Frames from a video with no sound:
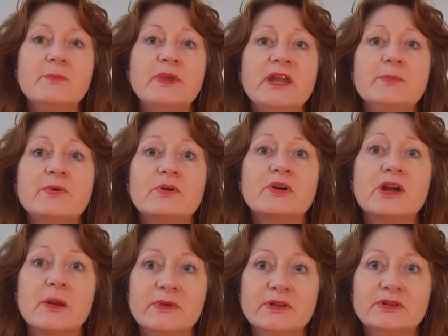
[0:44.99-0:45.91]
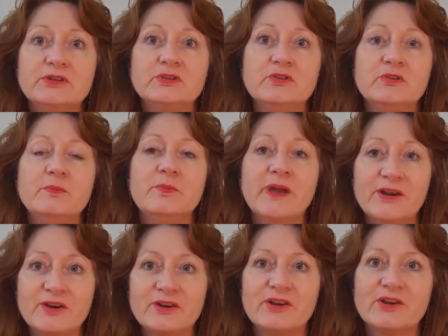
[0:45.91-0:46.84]
people coming to
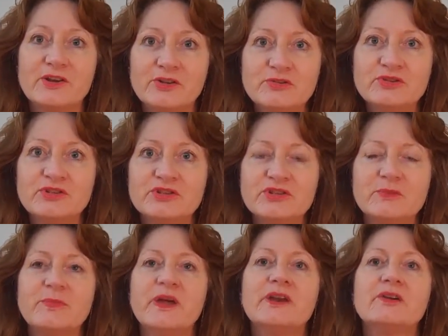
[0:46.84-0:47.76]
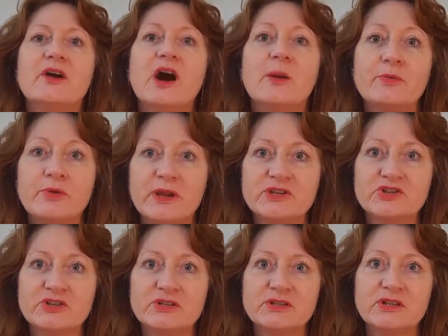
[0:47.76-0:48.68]
better conclusions and better
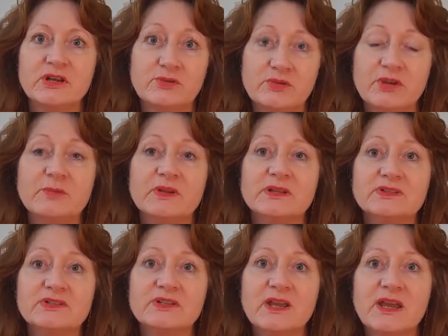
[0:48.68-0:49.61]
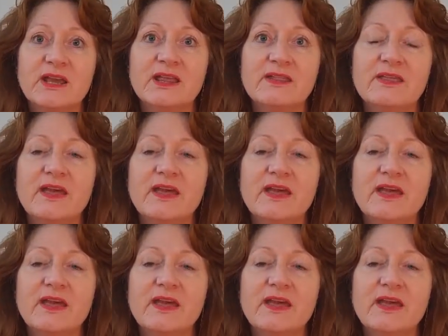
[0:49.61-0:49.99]
operation agreements mm-hmm.